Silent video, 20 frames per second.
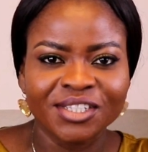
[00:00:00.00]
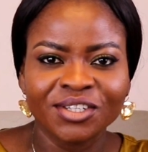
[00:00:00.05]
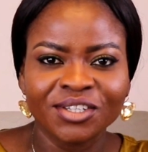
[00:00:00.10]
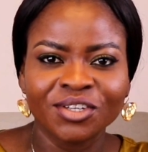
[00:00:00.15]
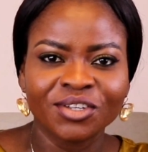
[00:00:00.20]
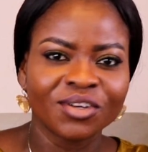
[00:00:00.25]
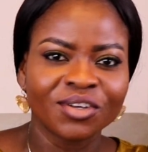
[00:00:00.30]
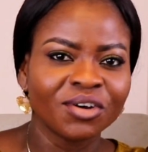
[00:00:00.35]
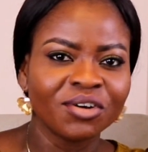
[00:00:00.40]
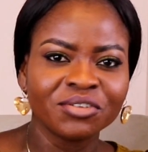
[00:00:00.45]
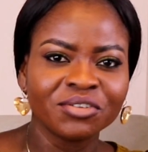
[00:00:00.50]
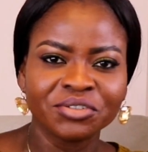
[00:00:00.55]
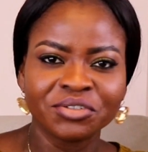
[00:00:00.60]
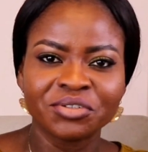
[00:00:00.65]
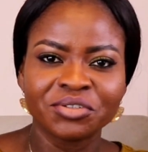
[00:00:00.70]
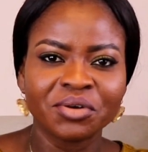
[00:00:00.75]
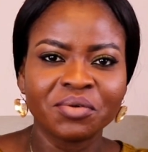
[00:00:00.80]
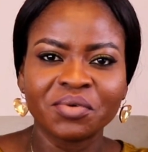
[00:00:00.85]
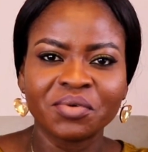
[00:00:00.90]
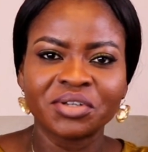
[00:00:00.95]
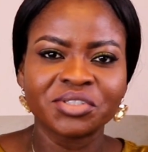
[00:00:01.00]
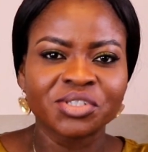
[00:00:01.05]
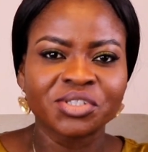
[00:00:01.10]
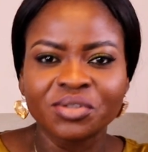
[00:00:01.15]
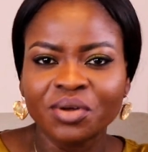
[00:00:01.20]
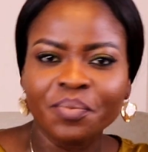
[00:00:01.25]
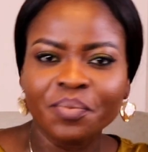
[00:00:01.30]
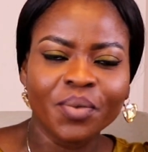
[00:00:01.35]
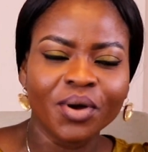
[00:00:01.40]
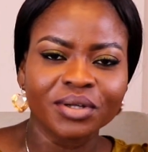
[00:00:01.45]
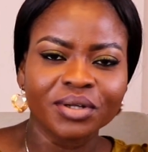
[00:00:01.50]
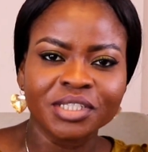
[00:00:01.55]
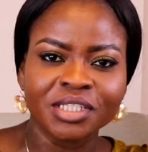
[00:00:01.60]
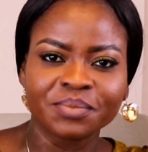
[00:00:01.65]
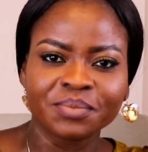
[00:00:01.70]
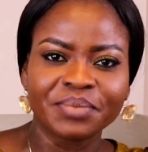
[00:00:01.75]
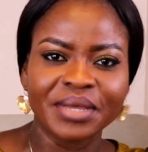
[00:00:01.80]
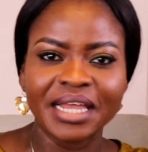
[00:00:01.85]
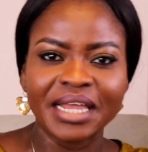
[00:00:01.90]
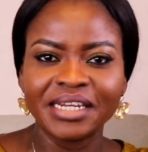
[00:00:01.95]
You don't want no
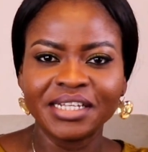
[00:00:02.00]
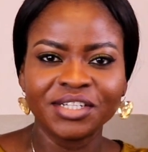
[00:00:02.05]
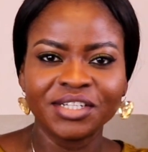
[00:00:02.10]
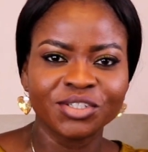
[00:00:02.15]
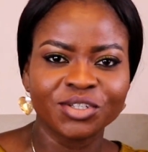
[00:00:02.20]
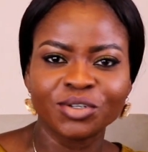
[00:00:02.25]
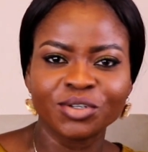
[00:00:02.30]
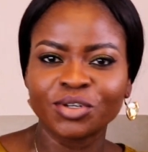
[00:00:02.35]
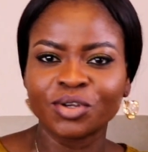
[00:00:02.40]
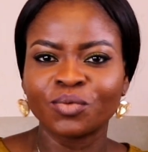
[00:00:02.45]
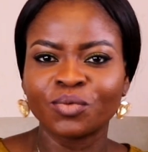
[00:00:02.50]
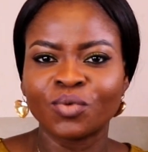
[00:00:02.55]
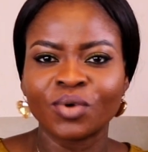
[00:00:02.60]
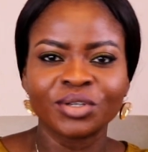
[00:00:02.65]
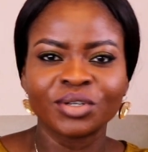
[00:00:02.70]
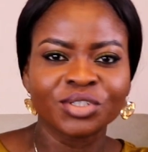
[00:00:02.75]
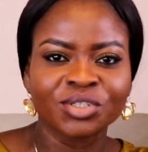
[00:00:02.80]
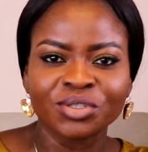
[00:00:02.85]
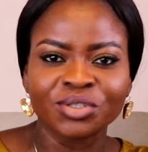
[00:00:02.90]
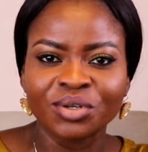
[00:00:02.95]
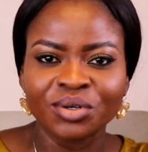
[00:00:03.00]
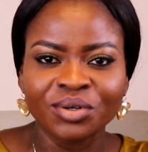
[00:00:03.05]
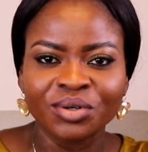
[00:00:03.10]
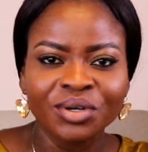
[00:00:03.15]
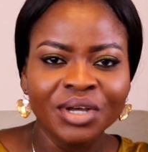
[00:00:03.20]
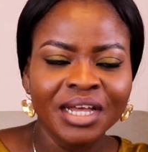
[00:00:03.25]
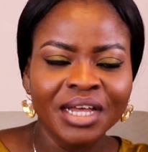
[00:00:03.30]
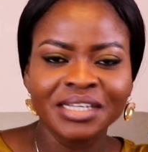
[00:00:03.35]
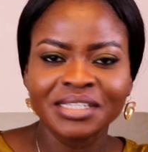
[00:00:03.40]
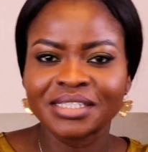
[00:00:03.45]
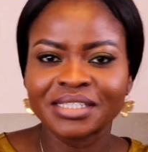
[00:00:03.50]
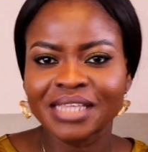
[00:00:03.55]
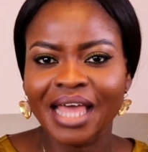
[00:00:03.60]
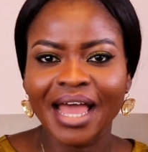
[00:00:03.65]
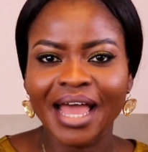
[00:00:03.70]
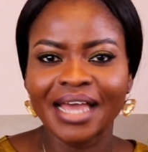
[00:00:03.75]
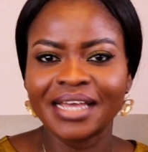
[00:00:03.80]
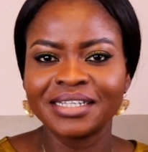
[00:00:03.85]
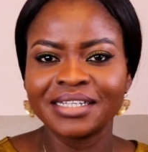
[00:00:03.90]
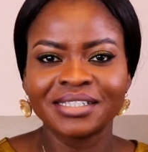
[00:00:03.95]
pot belly, you don't want no
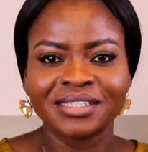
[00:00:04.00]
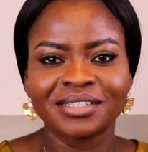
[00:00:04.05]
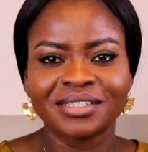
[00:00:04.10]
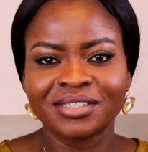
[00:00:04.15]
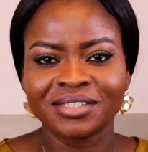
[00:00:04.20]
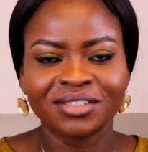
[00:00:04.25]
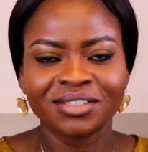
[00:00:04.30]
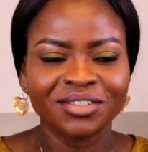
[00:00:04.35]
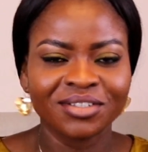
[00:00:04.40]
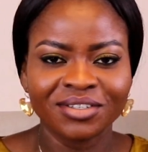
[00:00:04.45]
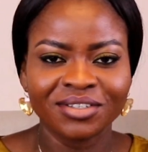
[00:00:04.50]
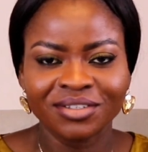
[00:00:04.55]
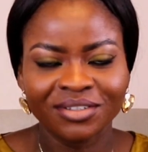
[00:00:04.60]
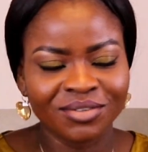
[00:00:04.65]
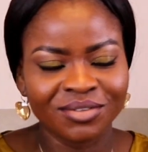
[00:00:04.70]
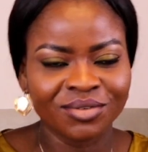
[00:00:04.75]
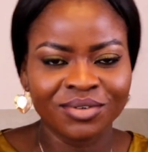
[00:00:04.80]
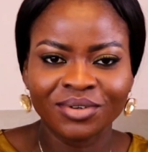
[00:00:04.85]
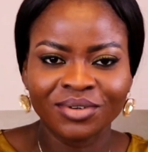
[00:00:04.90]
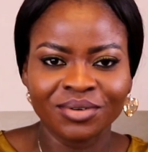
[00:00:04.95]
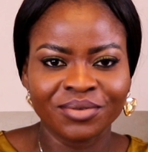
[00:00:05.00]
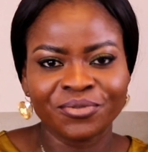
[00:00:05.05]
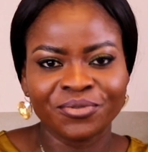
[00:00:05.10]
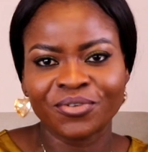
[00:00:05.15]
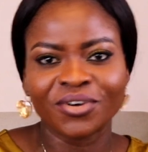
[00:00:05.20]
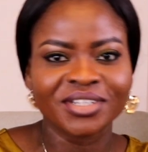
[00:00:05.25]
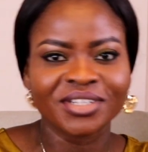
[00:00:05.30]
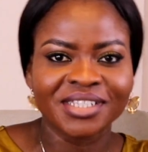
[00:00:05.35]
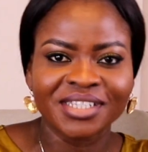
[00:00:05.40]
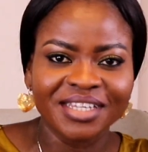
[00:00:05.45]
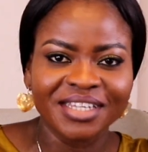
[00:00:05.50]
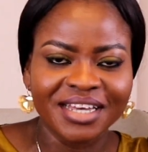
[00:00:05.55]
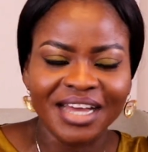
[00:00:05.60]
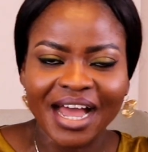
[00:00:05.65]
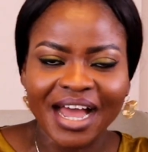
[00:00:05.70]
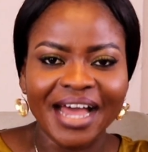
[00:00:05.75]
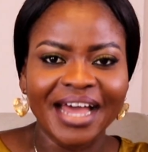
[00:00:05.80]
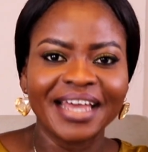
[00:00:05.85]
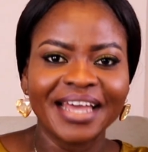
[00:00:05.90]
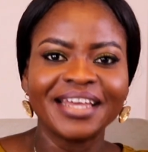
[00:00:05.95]
size 40
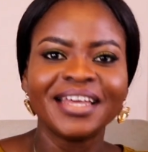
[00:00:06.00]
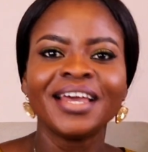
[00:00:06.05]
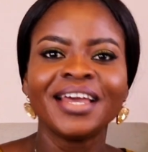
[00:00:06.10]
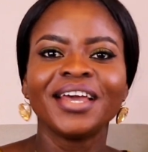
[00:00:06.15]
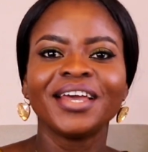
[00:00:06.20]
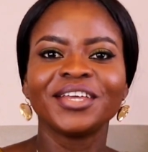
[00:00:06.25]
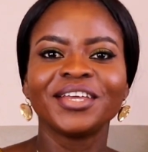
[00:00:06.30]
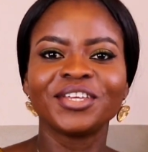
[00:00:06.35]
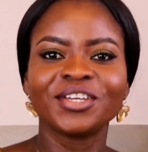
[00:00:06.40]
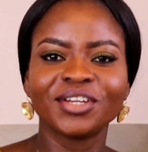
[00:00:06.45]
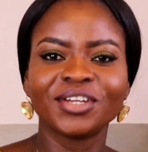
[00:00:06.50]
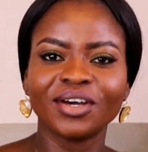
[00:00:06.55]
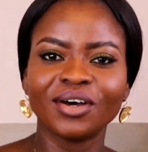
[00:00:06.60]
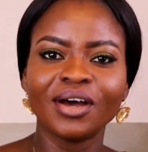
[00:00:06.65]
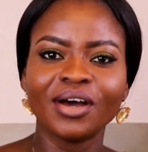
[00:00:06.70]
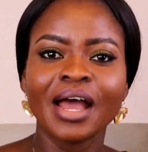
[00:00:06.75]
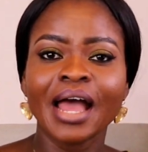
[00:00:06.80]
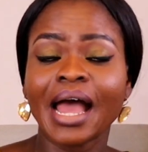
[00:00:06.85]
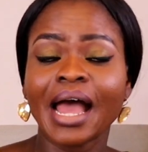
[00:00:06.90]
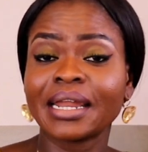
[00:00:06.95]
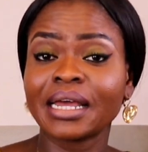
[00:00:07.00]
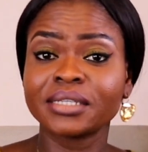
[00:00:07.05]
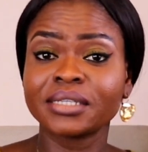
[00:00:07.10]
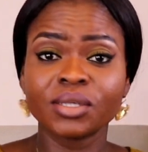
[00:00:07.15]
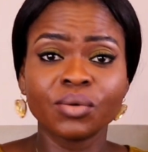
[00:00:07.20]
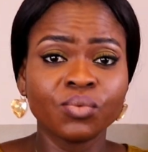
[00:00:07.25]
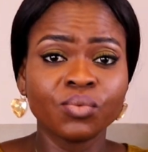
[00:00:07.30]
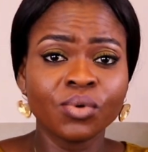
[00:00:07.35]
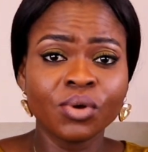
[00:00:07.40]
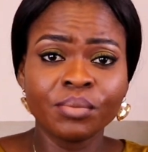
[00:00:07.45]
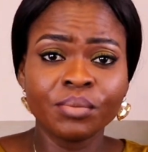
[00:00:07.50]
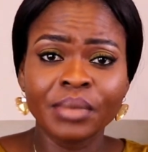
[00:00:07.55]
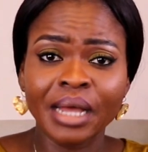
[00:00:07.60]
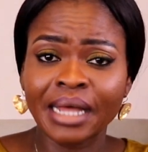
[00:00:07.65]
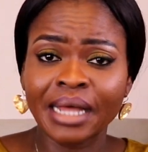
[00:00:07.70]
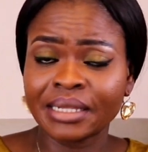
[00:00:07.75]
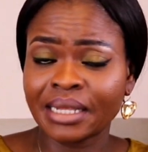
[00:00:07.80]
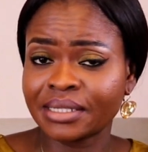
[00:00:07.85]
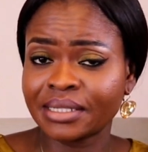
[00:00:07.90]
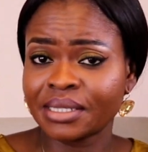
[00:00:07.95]
guy, and as a woman
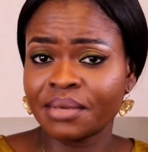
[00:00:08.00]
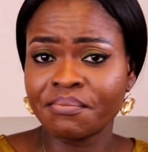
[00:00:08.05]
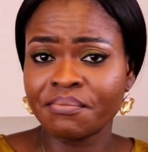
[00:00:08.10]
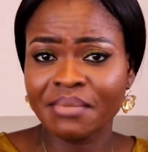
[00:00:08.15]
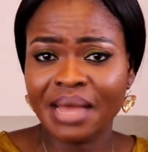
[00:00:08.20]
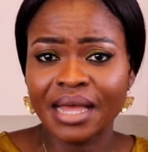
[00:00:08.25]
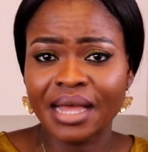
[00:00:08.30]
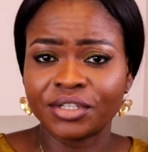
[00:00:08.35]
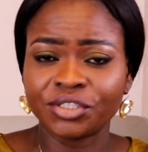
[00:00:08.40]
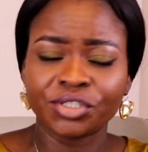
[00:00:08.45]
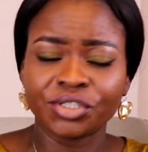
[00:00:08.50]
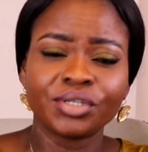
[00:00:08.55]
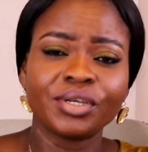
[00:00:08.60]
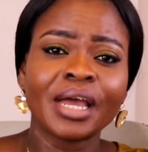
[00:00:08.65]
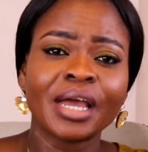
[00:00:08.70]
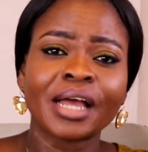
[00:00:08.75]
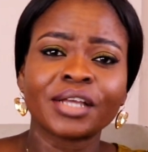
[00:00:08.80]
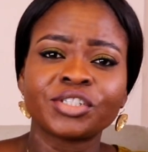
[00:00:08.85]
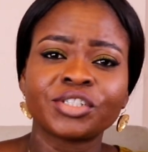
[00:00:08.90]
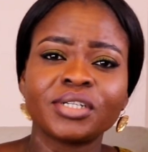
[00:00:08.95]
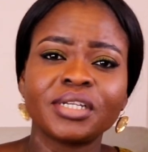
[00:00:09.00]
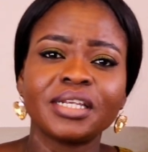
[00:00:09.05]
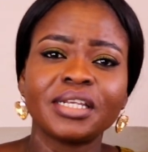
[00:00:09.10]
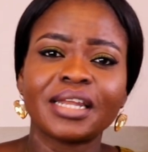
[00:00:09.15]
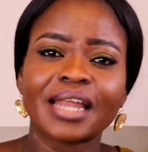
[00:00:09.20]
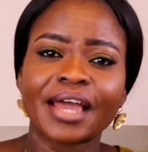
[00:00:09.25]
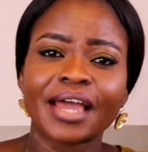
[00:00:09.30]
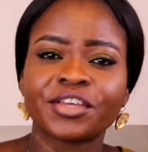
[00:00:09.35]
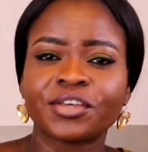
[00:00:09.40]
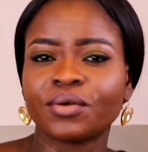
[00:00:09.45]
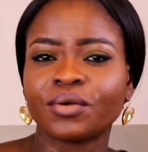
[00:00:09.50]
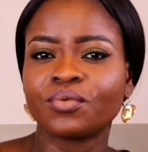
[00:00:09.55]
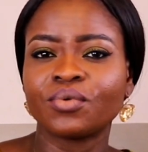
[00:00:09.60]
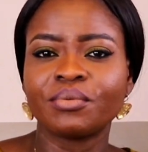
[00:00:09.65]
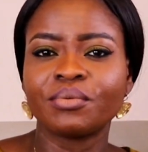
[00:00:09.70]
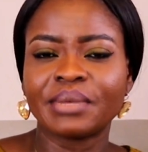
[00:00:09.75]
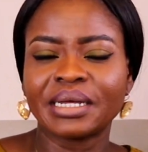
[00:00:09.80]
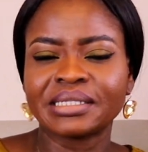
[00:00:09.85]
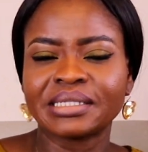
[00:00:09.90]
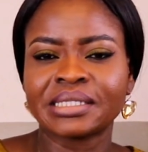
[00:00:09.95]
and as a man, do you actually like your
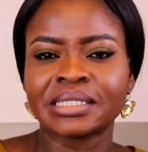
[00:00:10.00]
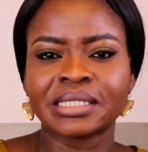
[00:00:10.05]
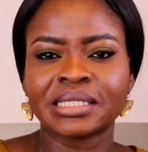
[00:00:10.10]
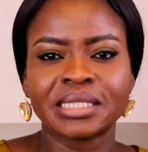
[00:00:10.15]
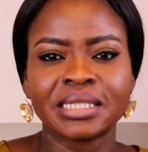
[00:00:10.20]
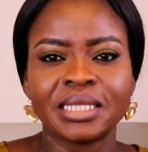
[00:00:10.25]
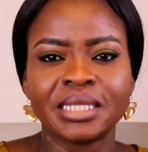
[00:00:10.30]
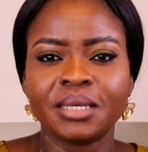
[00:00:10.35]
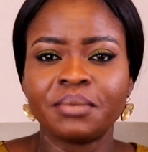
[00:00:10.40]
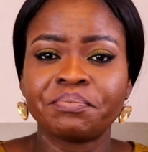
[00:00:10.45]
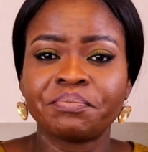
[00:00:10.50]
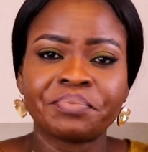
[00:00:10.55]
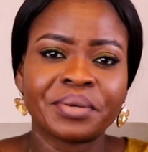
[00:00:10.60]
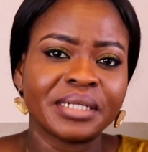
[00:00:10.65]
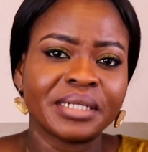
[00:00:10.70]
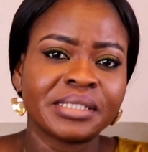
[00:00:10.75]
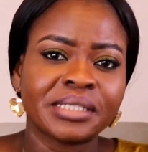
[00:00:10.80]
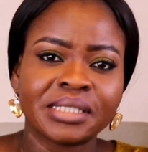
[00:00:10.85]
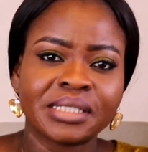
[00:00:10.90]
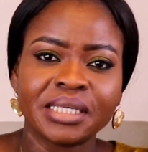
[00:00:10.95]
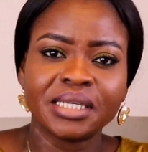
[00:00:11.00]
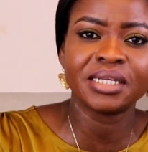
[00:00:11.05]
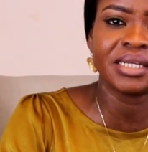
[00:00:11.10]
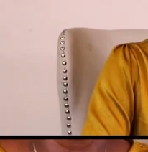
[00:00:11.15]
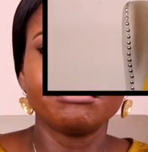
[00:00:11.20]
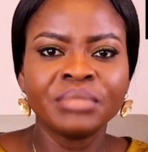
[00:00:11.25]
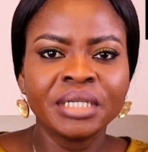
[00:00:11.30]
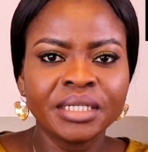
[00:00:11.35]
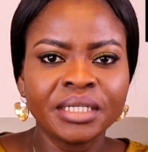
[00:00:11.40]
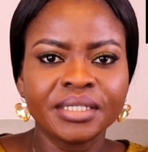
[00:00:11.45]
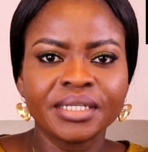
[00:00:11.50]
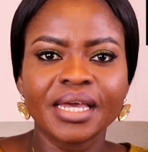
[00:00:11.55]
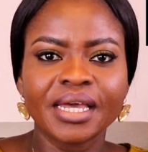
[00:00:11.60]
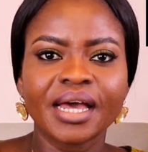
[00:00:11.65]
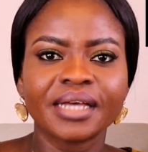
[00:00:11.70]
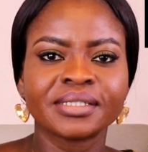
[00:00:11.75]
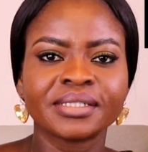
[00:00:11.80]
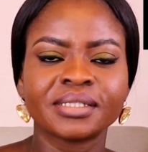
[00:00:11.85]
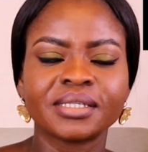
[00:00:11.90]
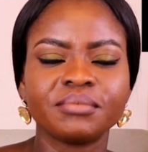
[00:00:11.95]
woman slim, petite,
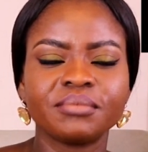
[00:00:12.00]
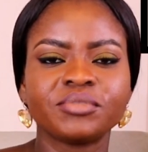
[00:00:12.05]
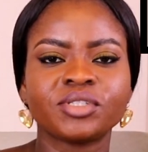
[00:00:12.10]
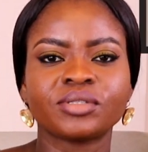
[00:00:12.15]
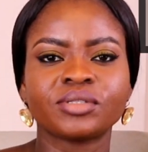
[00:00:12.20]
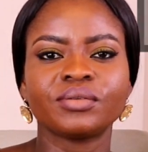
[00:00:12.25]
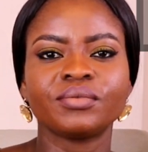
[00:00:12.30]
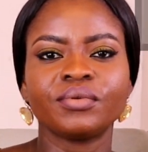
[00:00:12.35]
figure 8?